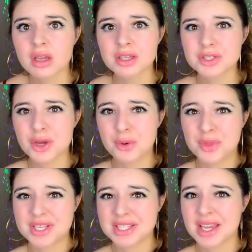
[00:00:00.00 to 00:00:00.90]
No,
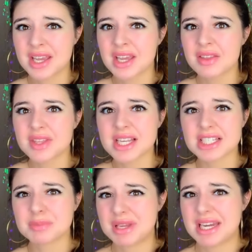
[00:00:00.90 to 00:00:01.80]
this
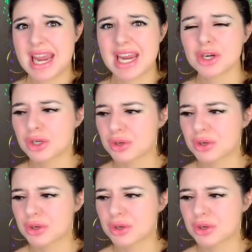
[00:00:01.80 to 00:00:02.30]
has to be an error or